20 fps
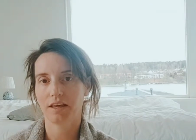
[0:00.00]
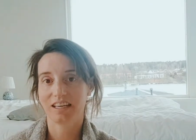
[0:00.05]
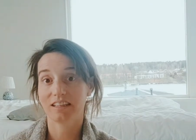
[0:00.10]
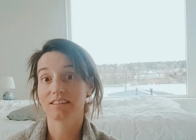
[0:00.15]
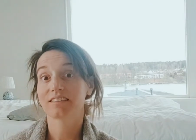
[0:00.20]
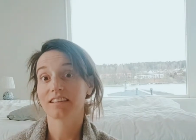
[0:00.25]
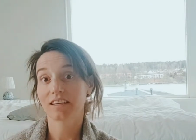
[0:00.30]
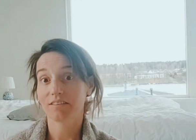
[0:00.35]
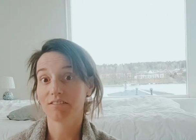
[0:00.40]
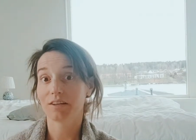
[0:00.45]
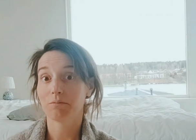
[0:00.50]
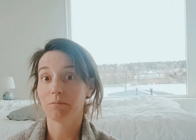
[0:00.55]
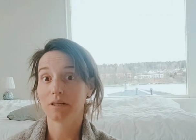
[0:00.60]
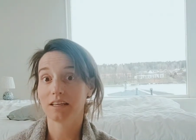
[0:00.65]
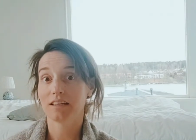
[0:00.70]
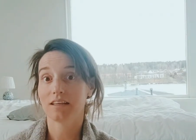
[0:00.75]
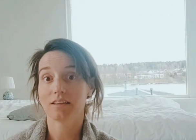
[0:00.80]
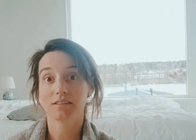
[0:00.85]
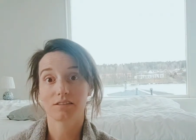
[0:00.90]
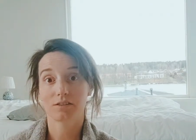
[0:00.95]
It's given
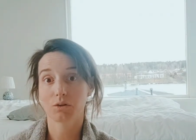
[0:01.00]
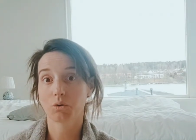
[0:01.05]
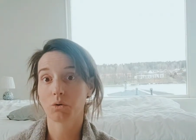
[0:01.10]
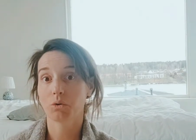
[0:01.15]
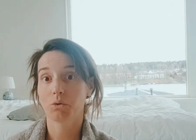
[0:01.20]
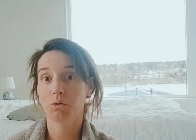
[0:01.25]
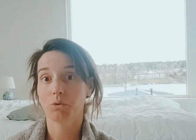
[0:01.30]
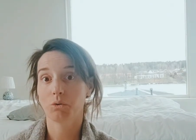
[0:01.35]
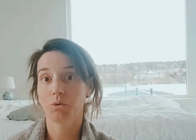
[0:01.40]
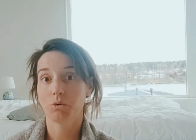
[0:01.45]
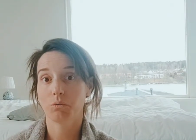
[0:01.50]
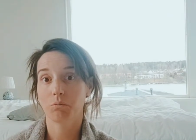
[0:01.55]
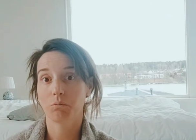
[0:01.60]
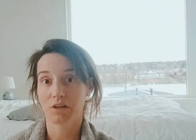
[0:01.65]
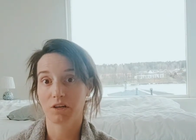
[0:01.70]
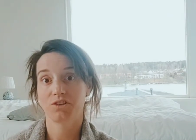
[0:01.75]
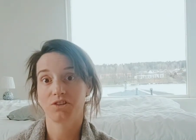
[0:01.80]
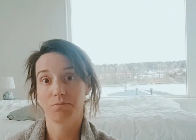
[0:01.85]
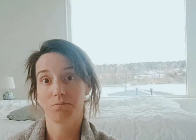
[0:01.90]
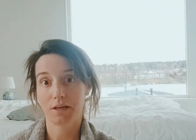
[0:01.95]
me so
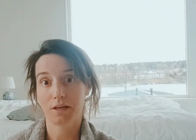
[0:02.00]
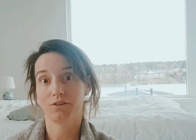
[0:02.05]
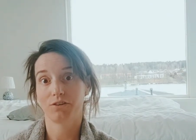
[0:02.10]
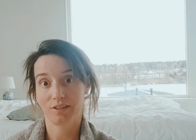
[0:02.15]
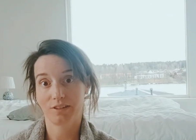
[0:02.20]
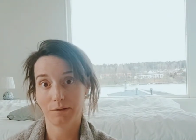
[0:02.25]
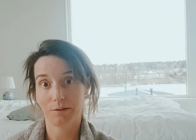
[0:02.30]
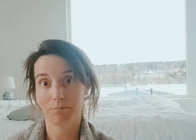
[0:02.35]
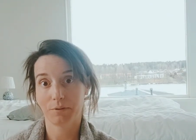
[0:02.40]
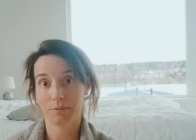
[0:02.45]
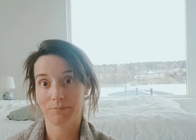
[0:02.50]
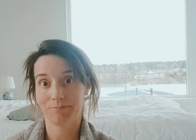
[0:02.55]
much better sleep.